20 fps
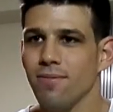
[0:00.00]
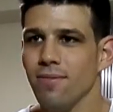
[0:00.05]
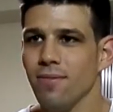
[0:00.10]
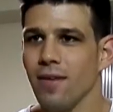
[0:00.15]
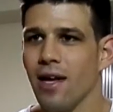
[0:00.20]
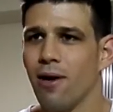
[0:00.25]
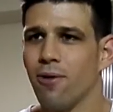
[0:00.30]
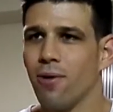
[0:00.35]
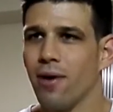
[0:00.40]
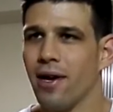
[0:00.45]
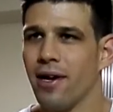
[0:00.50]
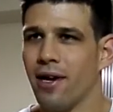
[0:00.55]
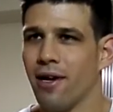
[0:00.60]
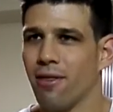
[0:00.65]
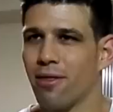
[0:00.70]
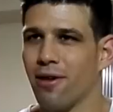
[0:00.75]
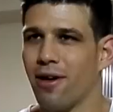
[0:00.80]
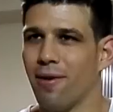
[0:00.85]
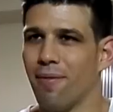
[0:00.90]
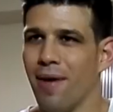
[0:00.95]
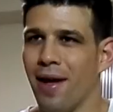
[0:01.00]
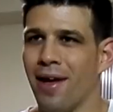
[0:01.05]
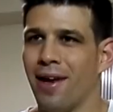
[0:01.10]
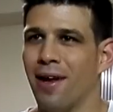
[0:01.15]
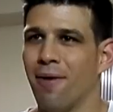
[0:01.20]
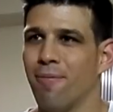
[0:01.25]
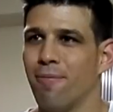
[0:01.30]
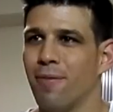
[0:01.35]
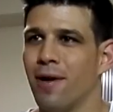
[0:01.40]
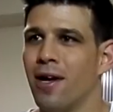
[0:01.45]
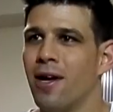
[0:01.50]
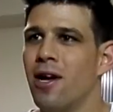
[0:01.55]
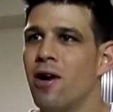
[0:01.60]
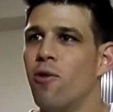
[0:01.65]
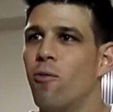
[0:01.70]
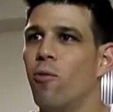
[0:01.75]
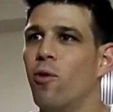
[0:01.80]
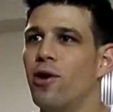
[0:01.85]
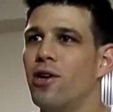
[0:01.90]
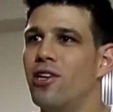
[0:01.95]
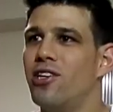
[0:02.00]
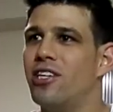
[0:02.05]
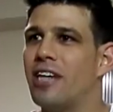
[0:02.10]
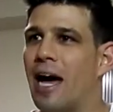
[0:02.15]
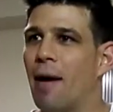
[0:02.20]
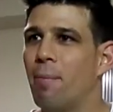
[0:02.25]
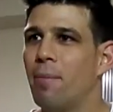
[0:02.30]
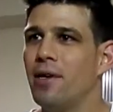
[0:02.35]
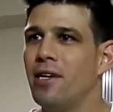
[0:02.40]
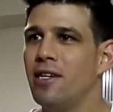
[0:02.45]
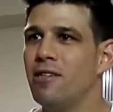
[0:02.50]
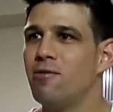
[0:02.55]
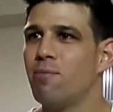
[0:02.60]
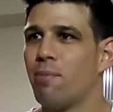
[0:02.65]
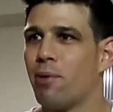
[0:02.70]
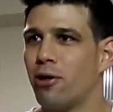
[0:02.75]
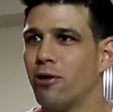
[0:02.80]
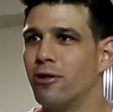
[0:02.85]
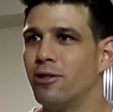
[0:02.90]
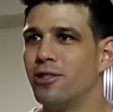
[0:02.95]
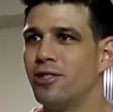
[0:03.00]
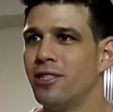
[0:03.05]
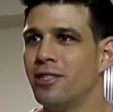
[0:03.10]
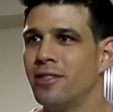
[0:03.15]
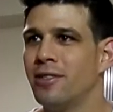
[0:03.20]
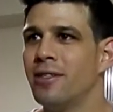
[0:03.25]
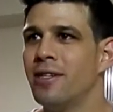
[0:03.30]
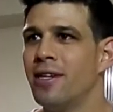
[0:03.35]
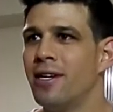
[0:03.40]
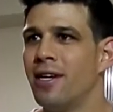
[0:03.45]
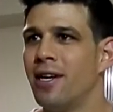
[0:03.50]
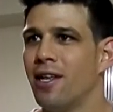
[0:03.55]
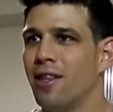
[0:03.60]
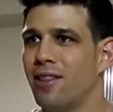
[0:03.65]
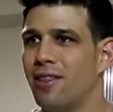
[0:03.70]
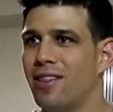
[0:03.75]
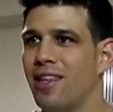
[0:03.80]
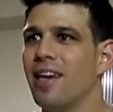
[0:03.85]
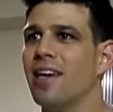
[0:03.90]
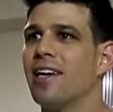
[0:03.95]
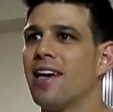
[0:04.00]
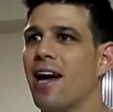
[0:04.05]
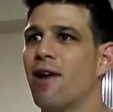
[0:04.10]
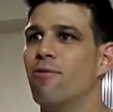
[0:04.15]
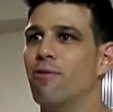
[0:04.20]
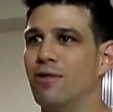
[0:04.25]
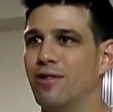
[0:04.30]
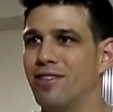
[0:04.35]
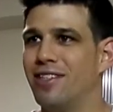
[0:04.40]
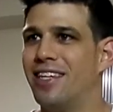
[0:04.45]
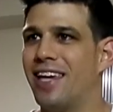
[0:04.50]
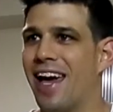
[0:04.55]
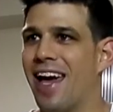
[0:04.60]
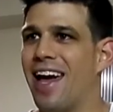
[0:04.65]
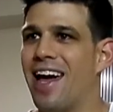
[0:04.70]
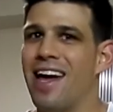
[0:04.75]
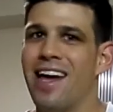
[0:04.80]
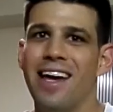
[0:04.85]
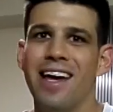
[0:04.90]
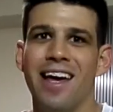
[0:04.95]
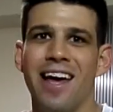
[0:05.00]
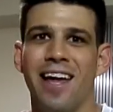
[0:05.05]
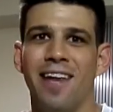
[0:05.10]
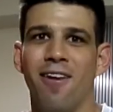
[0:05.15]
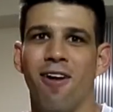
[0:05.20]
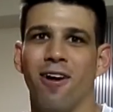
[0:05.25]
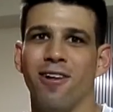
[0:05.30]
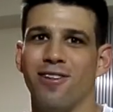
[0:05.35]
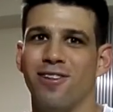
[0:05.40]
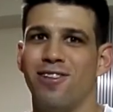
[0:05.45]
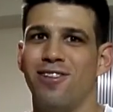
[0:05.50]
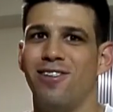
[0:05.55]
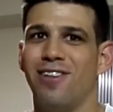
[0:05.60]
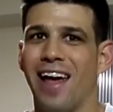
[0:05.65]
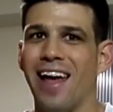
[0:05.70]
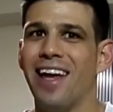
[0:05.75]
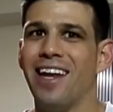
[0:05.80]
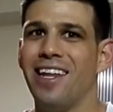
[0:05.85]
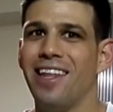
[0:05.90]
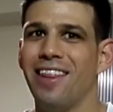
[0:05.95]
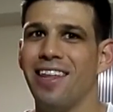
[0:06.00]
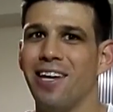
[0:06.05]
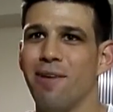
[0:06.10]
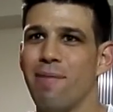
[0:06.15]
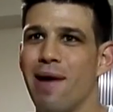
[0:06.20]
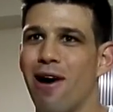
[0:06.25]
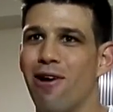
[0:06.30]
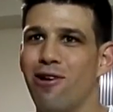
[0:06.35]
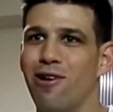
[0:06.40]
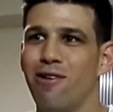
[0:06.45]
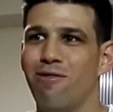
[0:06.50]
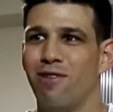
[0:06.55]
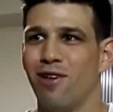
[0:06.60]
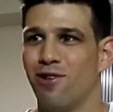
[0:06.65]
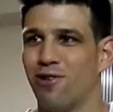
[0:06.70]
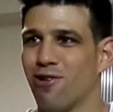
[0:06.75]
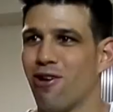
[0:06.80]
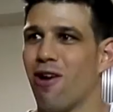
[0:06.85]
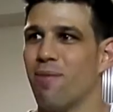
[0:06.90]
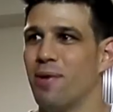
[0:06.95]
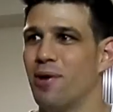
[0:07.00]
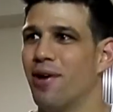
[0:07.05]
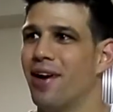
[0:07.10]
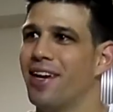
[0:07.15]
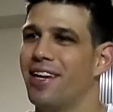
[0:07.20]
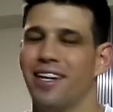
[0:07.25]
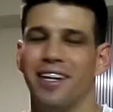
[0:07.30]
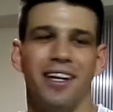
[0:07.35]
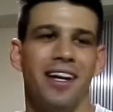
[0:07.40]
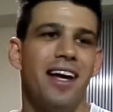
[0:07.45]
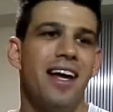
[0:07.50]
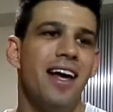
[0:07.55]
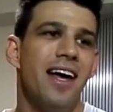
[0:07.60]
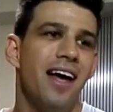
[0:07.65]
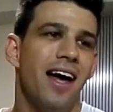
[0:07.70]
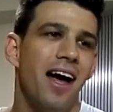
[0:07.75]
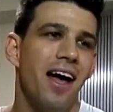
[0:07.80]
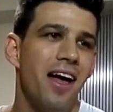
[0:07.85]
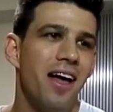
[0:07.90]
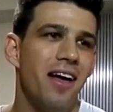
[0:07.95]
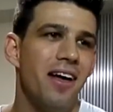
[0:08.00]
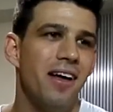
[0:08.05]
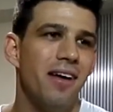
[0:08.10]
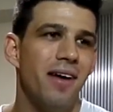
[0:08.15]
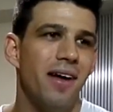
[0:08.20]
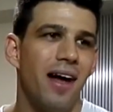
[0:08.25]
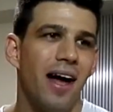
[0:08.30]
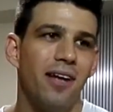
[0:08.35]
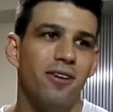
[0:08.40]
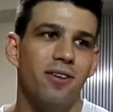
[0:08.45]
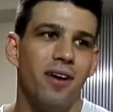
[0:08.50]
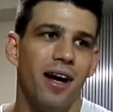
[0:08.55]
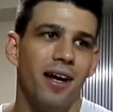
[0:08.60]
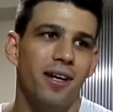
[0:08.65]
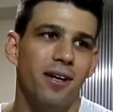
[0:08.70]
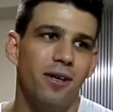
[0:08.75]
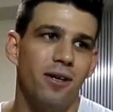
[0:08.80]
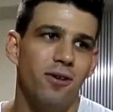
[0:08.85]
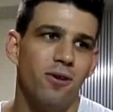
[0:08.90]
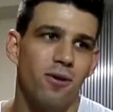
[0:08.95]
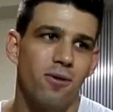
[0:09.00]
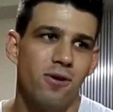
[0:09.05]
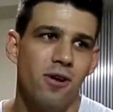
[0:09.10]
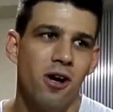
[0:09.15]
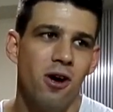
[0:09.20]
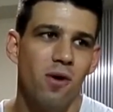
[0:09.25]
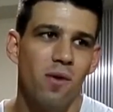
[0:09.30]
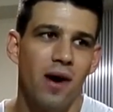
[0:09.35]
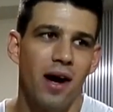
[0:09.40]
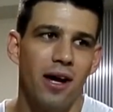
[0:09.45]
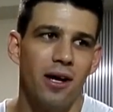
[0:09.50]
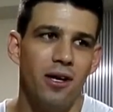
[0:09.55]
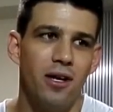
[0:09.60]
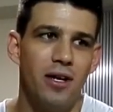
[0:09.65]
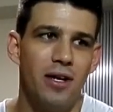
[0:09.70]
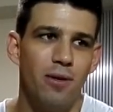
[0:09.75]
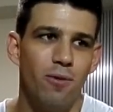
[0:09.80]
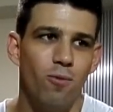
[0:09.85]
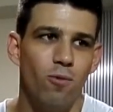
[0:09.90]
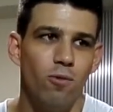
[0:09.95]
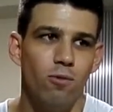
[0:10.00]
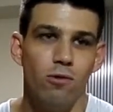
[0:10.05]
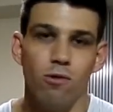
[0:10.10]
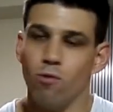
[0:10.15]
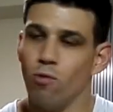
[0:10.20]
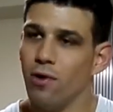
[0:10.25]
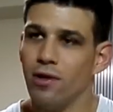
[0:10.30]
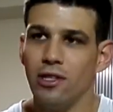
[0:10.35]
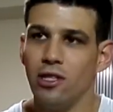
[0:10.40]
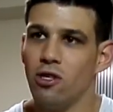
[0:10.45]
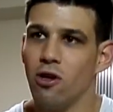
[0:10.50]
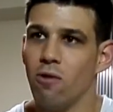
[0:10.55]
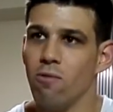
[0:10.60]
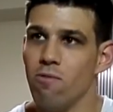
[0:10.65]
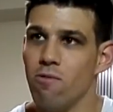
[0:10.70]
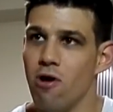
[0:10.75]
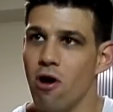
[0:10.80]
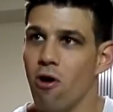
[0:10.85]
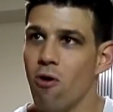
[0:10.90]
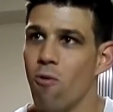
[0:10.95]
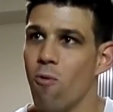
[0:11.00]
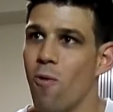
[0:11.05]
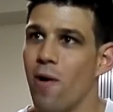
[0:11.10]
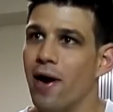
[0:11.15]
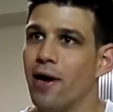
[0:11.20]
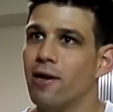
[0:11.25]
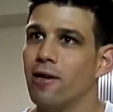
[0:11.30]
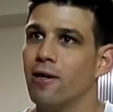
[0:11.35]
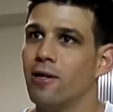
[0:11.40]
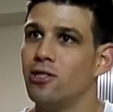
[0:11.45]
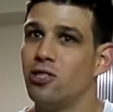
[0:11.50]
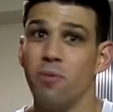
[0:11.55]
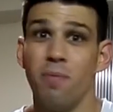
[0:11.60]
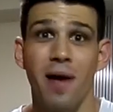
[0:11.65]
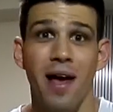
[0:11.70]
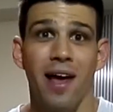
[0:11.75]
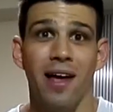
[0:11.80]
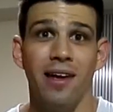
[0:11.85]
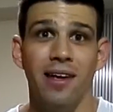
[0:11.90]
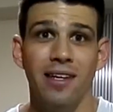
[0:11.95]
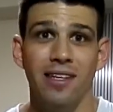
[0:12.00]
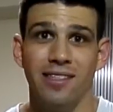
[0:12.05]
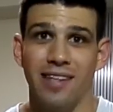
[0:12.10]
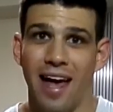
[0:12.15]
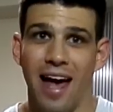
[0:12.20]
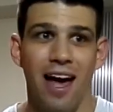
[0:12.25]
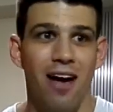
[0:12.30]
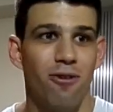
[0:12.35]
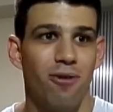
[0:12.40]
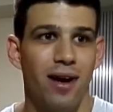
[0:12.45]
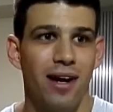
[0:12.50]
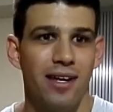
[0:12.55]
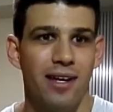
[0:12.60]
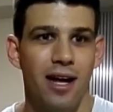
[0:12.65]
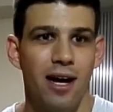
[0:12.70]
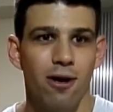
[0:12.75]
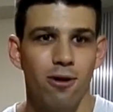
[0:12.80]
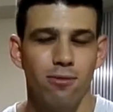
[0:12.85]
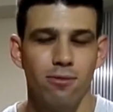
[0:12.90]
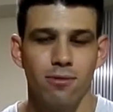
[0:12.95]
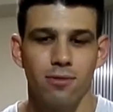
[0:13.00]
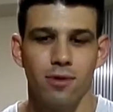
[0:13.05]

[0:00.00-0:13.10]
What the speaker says: I thought, man, would a Japanese person think I was gay and not say anything about it if they saw me right here? I don't know. I really don't know where Japan is at right now,